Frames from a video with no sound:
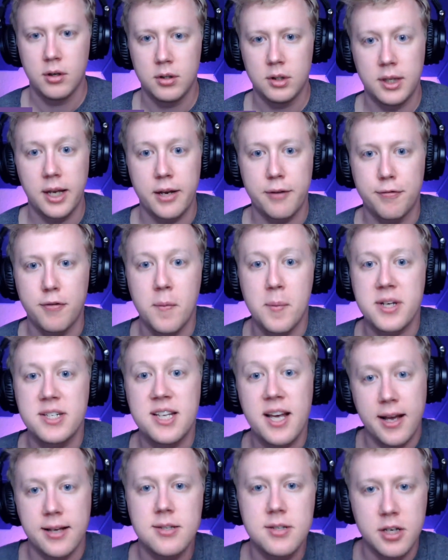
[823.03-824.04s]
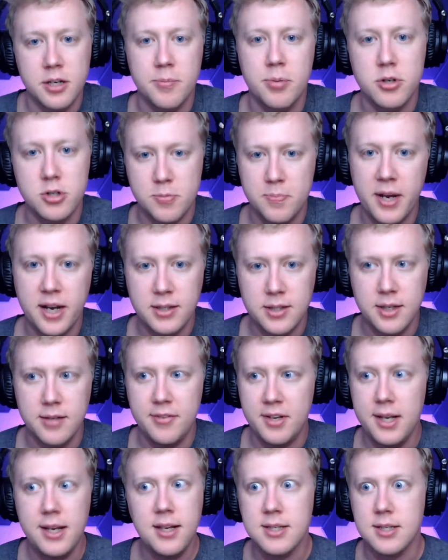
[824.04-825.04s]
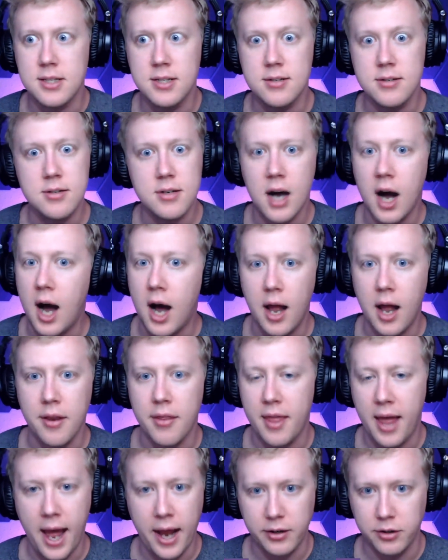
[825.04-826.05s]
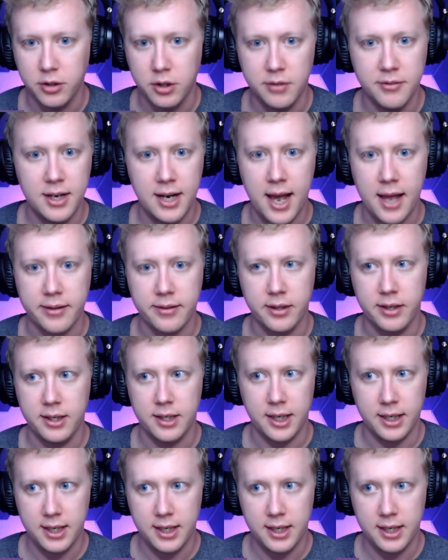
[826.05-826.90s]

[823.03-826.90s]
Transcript: Like from a testing perspective, he is not that good of an athlete.